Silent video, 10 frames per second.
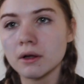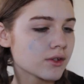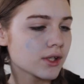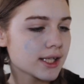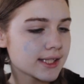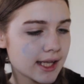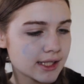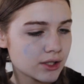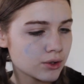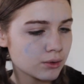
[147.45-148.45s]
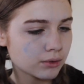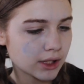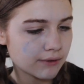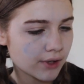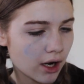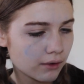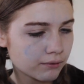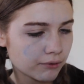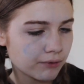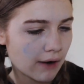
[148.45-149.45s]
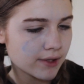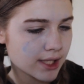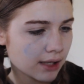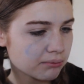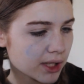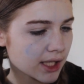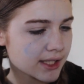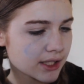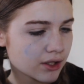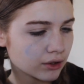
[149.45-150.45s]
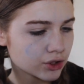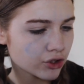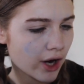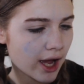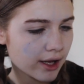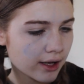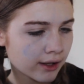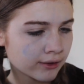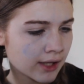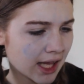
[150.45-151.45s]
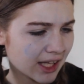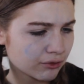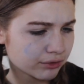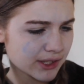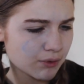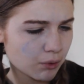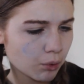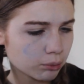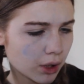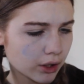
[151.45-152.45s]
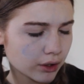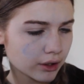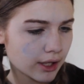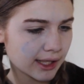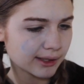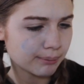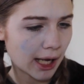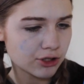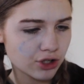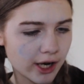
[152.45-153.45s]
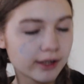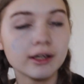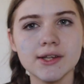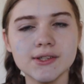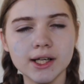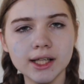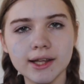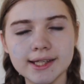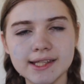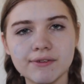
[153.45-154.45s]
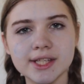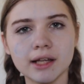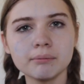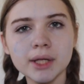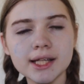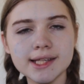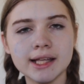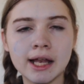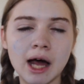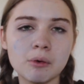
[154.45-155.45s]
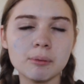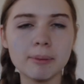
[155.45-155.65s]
So this says to leave it on for 5 to 10 minutes until dry and then rinse with warm water and pat dry. So I'm gonna let this sit for 10 minutes and then I will